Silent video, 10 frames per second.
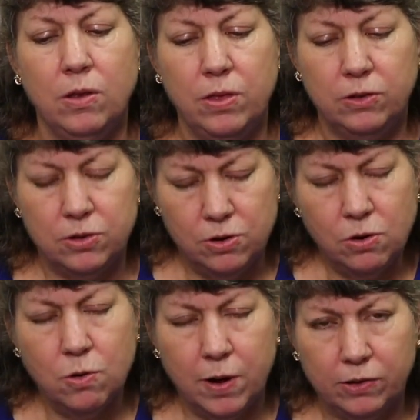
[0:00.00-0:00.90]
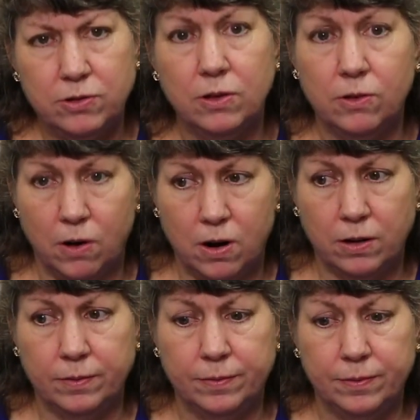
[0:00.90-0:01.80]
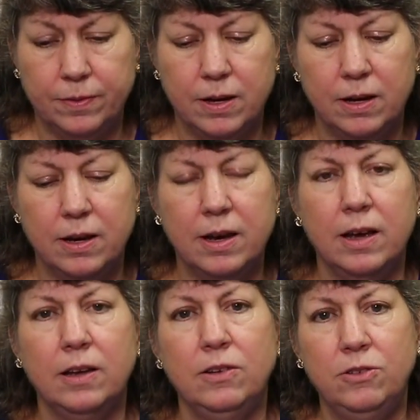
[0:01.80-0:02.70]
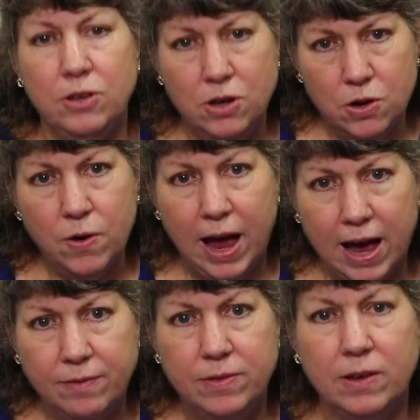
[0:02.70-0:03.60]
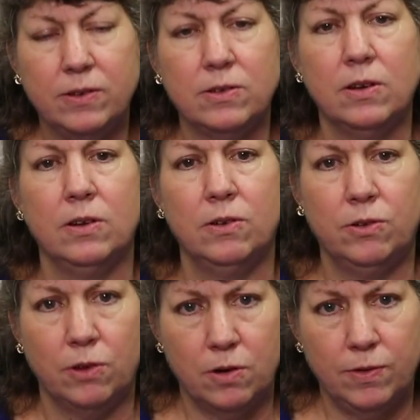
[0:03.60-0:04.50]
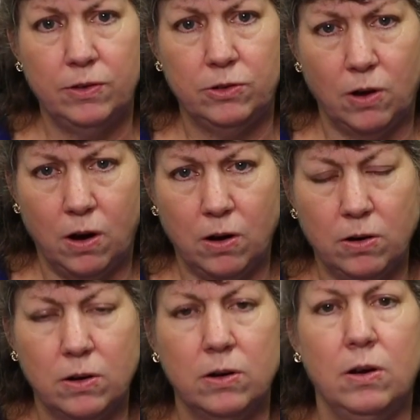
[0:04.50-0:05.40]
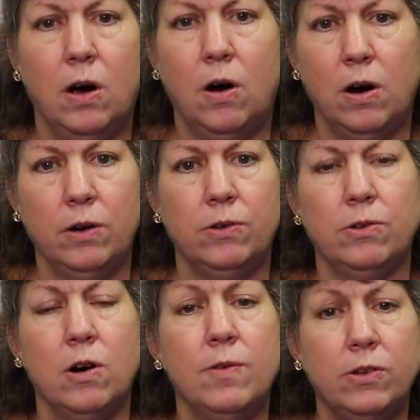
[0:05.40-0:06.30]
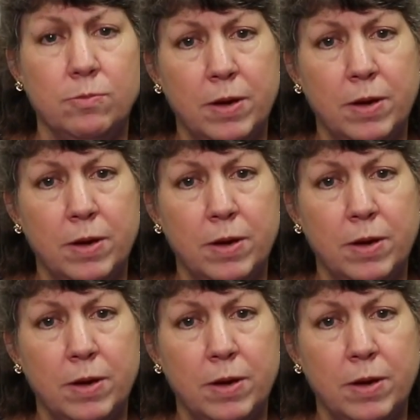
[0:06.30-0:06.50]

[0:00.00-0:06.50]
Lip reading: The two questions are, do you have this service dog or service